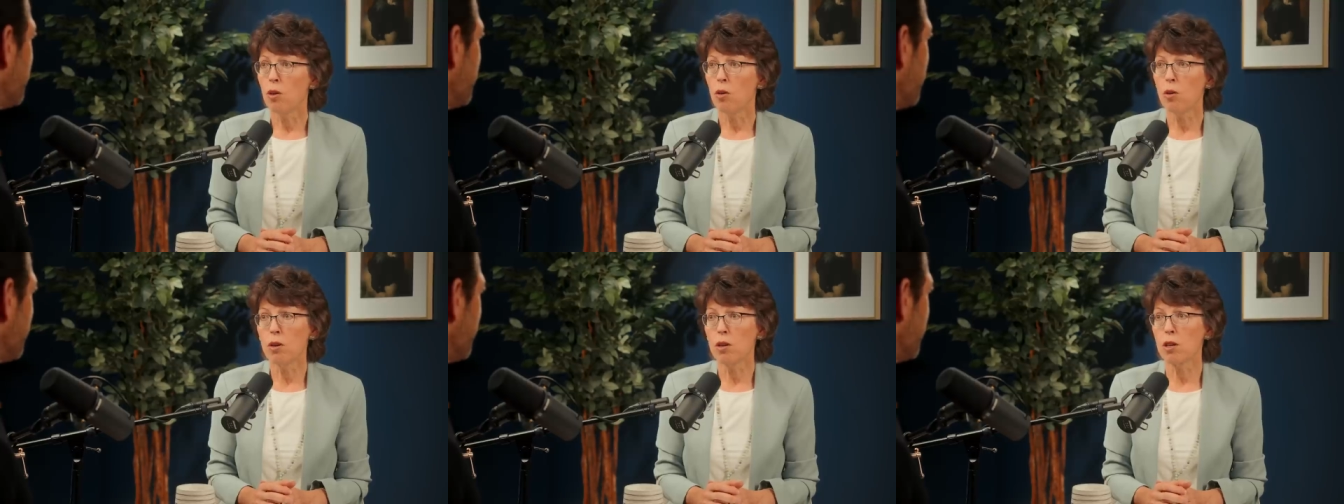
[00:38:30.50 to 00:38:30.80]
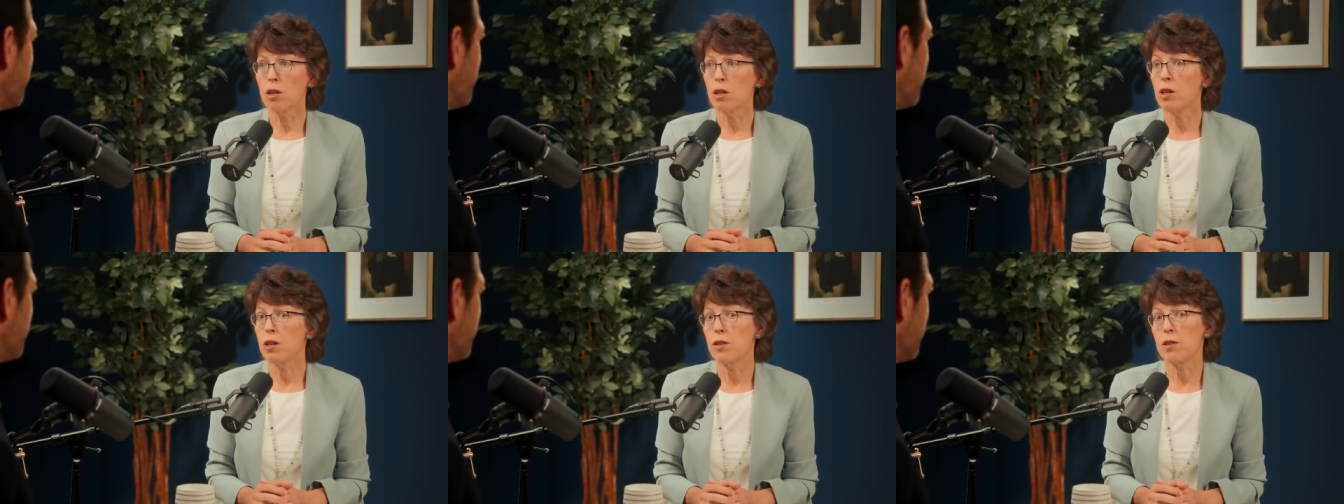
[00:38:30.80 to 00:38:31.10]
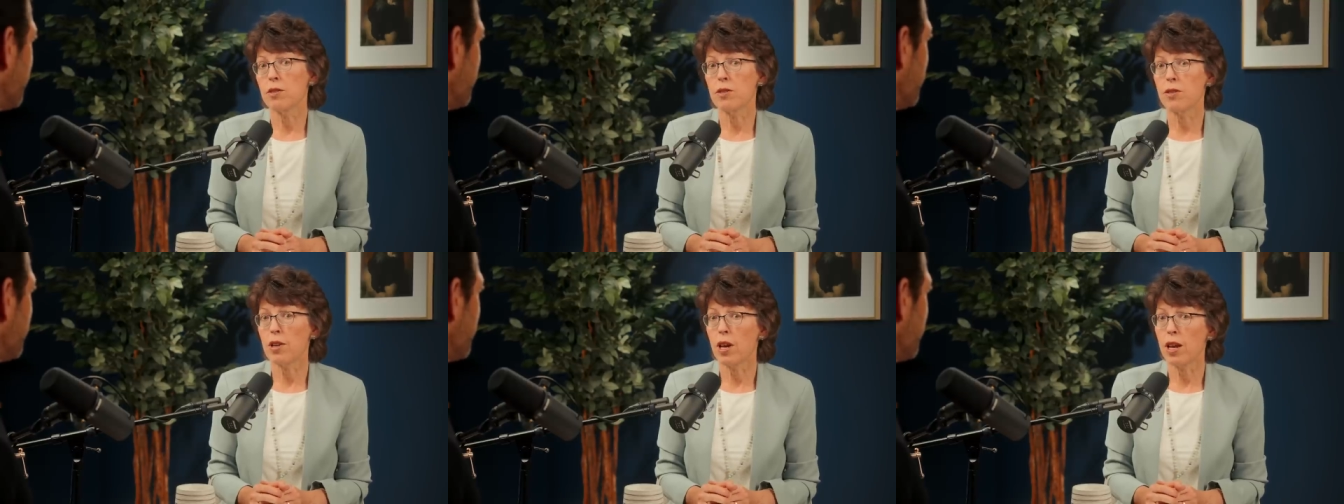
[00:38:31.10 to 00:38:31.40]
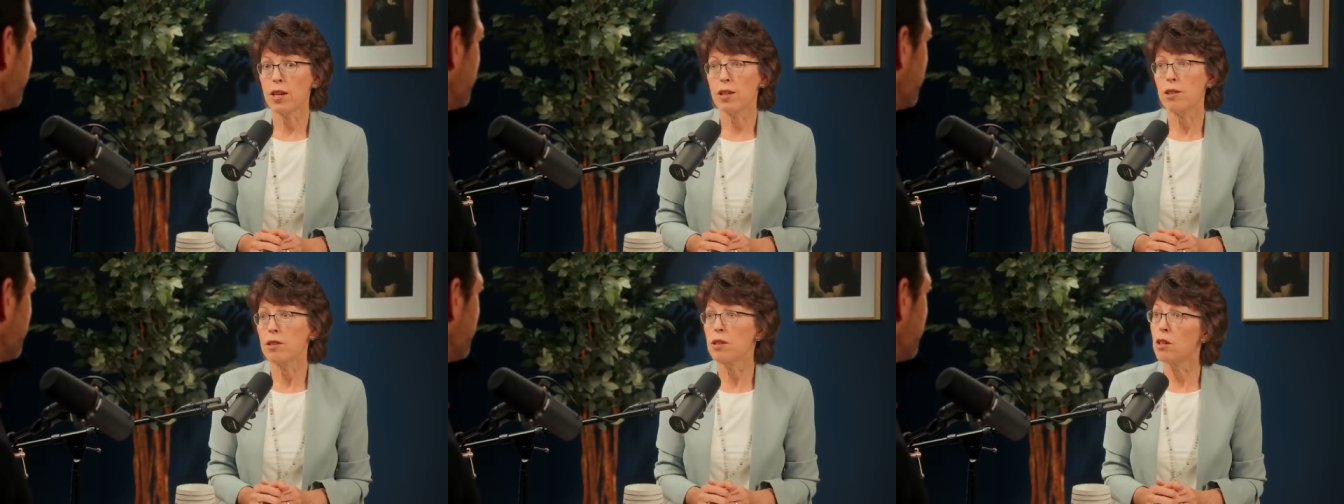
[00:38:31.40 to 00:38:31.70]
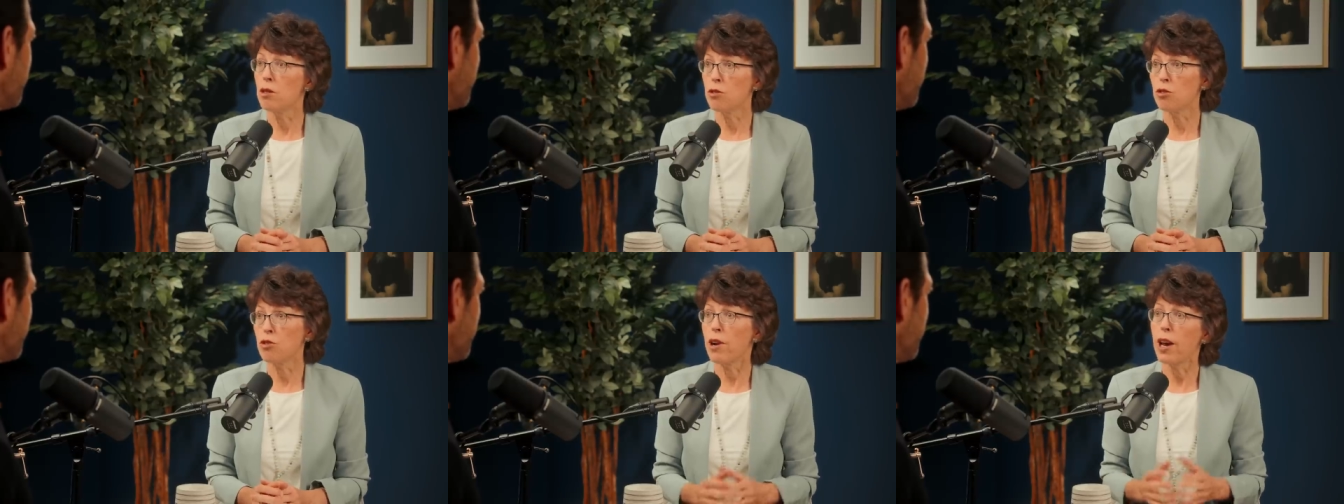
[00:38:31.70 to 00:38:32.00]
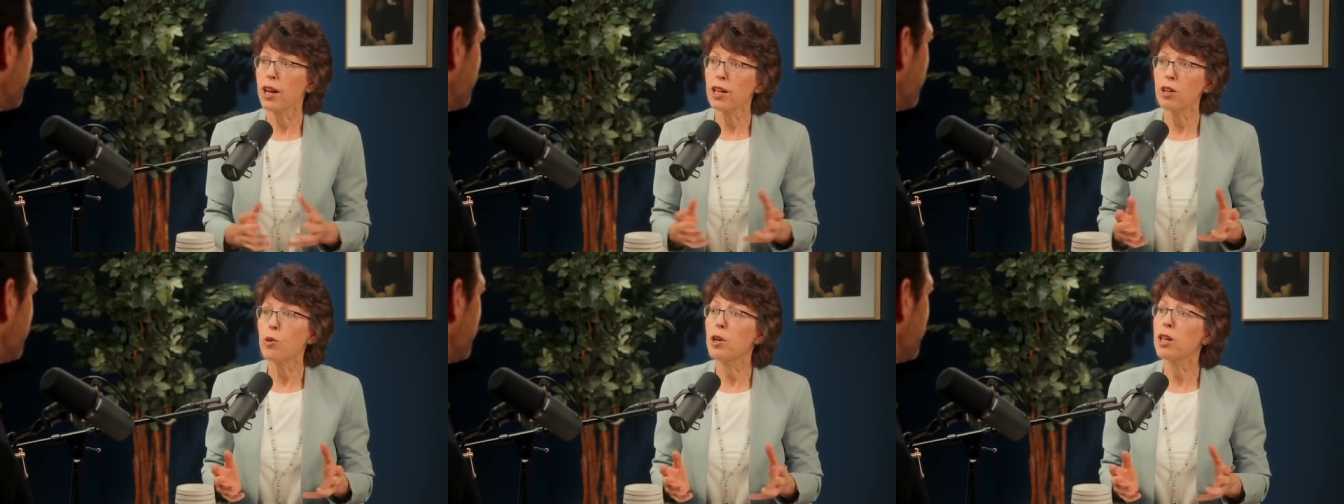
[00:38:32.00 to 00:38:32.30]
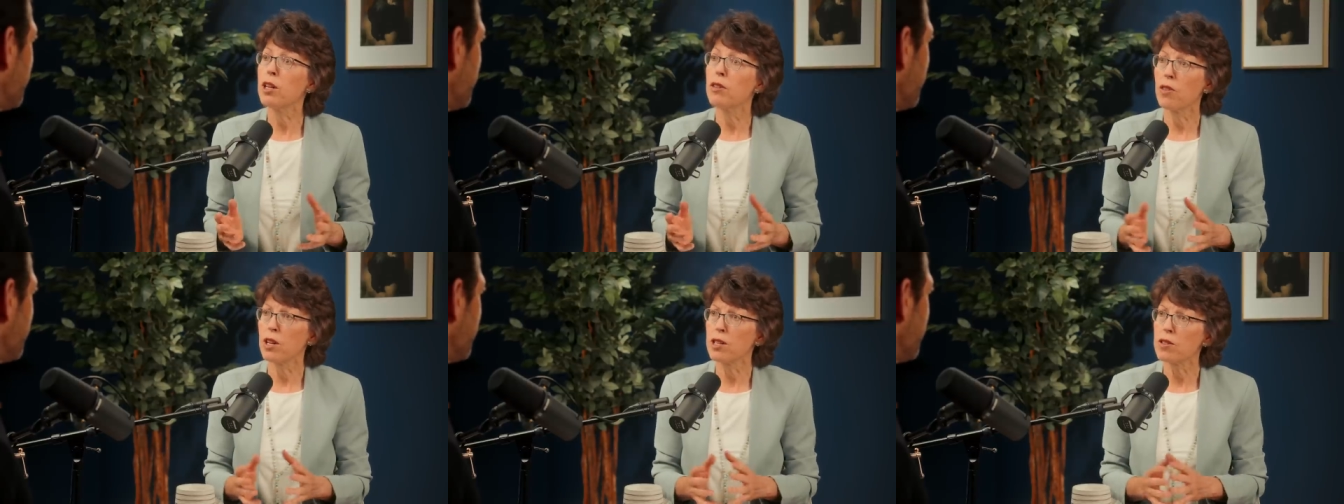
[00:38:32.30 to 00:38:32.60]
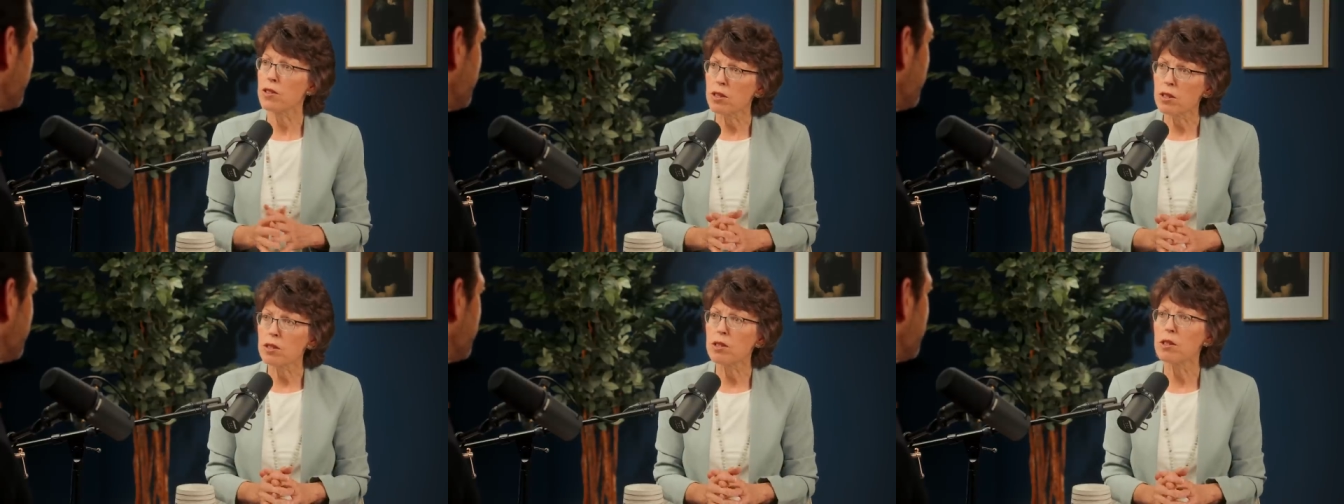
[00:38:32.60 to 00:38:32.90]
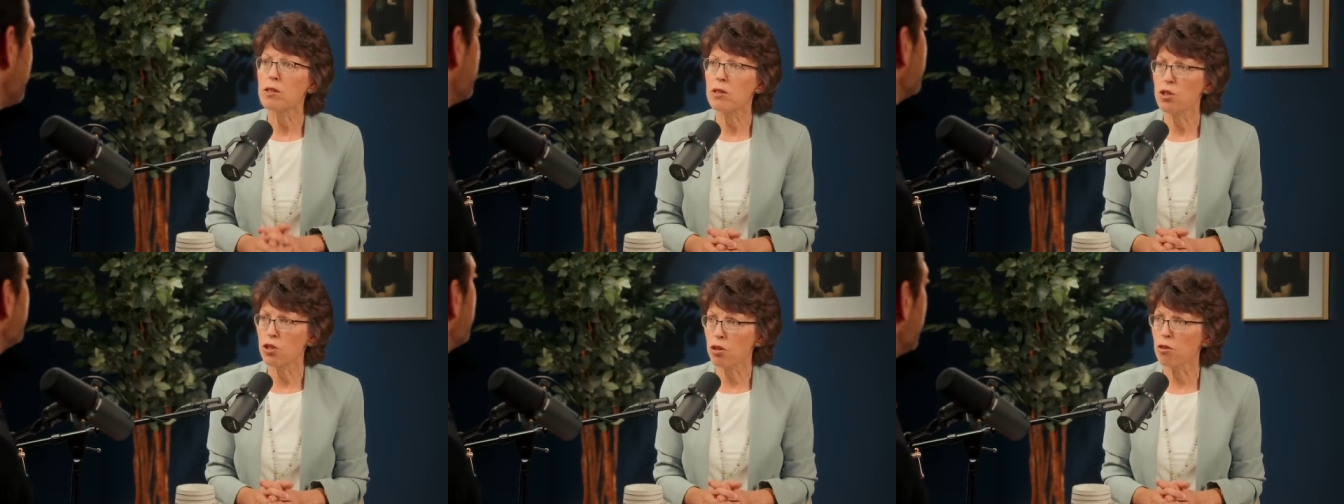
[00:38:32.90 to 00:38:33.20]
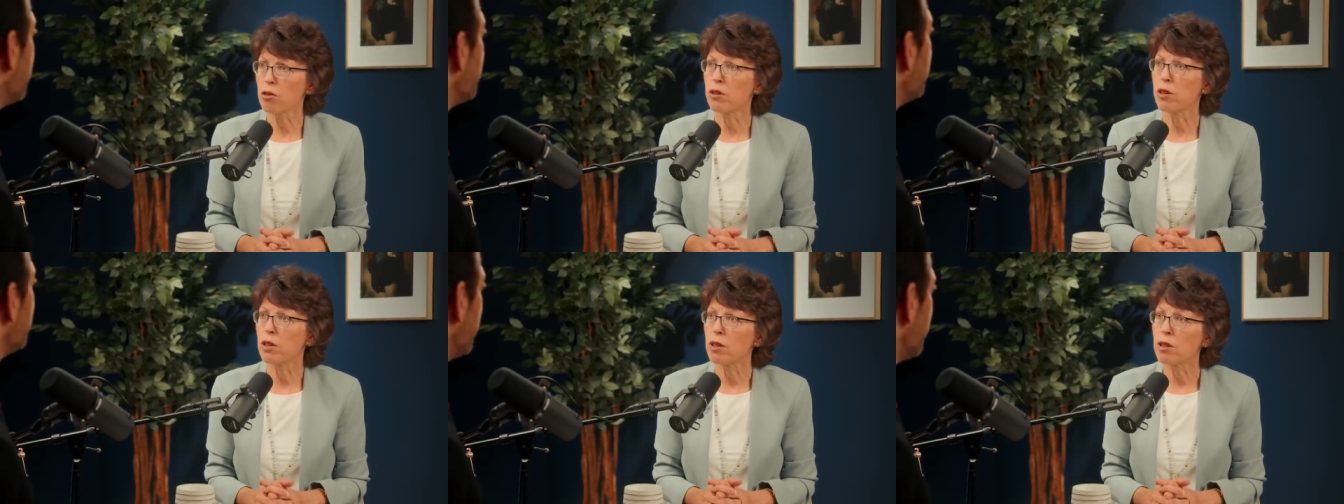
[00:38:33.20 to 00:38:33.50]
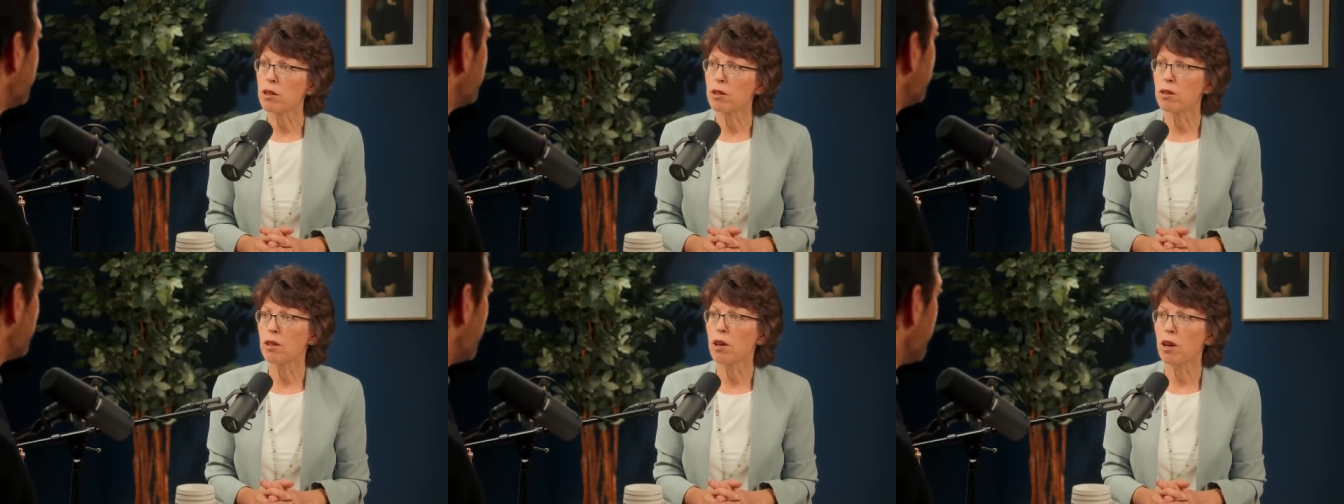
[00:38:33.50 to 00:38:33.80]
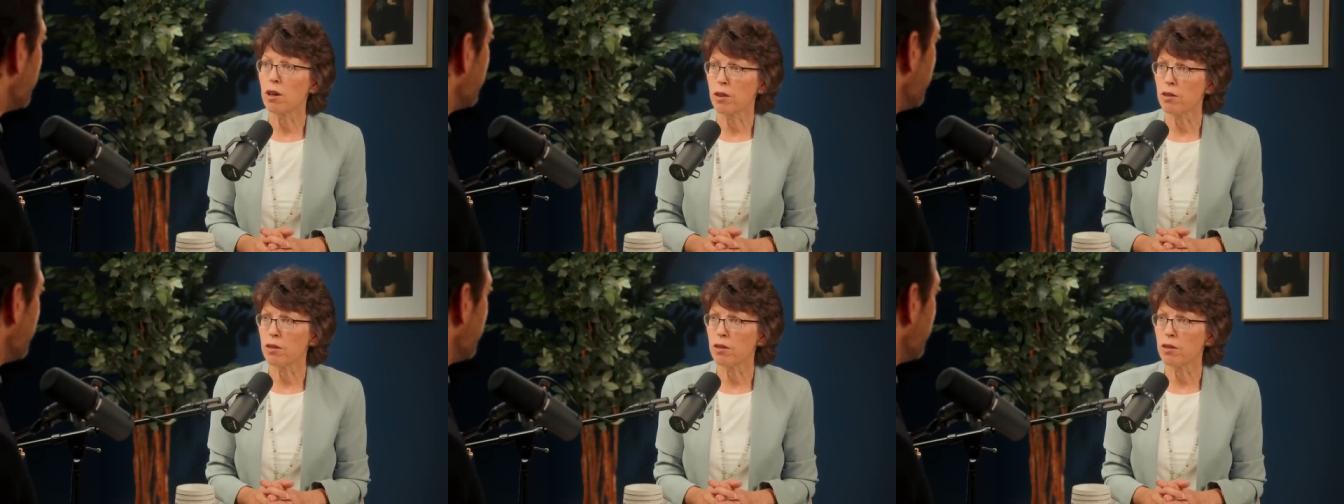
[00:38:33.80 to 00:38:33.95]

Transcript: or say you know drag queen events that children right.